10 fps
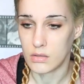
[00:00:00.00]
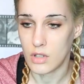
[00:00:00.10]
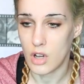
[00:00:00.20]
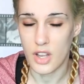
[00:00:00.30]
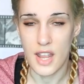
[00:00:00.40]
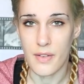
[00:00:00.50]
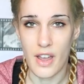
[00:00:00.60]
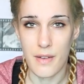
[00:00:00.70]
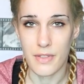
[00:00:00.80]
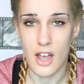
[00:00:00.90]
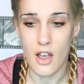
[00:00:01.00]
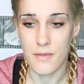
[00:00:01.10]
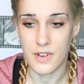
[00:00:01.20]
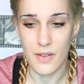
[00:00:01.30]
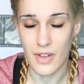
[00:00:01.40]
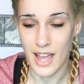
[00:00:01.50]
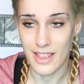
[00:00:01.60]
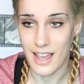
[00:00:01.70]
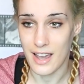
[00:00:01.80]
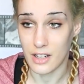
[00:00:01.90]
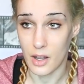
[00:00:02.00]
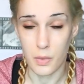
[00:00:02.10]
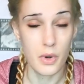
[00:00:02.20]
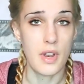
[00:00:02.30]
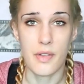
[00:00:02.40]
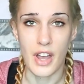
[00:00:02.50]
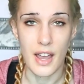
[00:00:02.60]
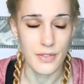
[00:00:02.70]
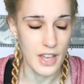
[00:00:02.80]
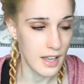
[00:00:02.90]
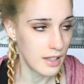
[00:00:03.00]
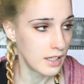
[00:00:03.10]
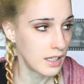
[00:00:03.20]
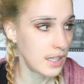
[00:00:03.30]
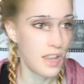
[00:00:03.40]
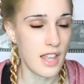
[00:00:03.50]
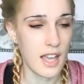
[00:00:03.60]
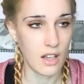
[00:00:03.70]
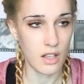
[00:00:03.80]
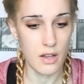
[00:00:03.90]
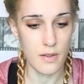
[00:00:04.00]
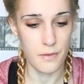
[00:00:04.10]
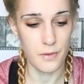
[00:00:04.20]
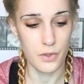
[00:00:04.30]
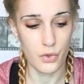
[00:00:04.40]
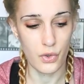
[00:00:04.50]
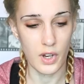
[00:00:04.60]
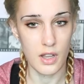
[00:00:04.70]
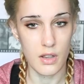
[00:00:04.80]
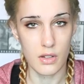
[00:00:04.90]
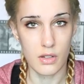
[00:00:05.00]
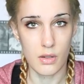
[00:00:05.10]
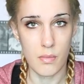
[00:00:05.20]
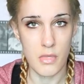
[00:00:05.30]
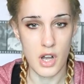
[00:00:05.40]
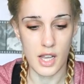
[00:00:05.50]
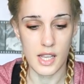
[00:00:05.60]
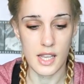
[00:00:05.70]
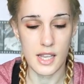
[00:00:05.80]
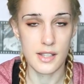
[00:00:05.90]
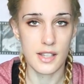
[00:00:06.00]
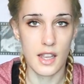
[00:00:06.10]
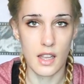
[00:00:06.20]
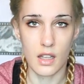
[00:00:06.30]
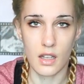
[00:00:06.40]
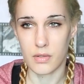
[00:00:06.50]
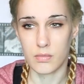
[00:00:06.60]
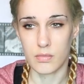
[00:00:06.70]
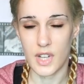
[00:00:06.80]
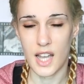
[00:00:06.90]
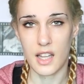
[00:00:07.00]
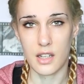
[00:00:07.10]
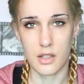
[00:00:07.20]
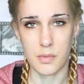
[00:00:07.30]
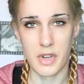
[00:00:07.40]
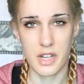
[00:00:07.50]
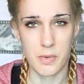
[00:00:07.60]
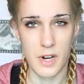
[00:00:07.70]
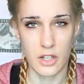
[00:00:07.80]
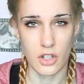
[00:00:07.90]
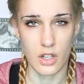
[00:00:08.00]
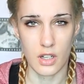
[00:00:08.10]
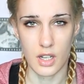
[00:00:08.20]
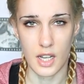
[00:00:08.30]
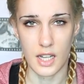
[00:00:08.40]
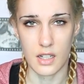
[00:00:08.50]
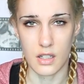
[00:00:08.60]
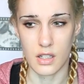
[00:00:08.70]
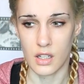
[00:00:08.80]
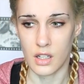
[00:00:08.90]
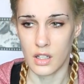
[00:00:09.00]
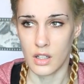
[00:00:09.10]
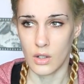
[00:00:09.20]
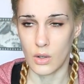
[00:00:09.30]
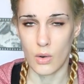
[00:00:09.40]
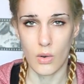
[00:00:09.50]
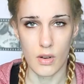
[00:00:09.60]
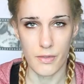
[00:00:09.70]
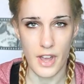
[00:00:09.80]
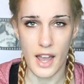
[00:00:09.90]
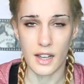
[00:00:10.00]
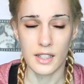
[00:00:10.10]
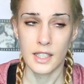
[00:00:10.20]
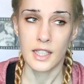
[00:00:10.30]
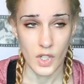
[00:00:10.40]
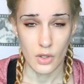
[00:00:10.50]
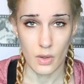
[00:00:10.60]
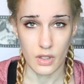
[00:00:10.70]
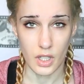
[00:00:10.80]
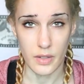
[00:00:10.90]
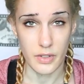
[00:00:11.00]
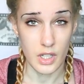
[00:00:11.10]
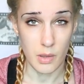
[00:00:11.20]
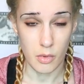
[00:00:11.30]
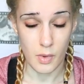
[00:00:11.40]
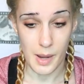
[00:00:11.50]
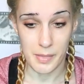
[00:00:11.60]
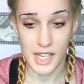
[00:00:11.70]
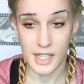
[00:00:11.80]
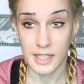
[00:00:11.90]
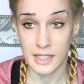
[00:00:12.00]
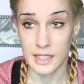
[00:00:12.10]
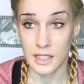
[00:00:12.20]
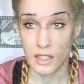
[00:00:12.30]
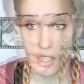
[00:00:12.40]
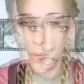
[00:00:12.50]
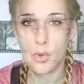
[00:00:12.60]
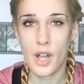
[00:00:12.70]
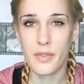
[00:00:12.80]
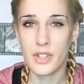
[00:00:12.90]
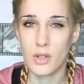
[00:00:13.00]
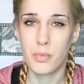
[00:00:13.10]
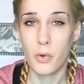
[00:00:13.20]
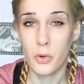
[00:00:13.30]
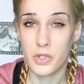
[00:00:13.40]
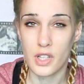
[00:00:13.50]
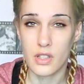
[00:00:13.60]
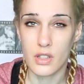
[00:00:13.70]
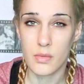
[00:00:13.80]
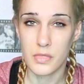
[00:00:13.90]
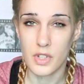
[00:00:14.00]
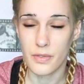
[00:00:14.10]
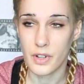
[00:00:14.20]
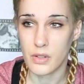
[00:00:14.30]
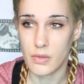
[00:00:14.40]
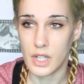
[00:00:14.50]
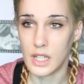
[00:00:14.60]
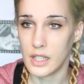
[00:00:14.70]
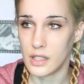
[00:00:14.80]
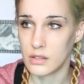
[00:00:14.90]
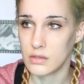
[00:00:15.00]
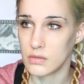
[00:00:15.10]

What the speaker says: can't ever have that. I've never had that and I will never have that. And that kind of triggers my eating and my depression and all of that. So it's kind of a double whammy. People having support systems I find really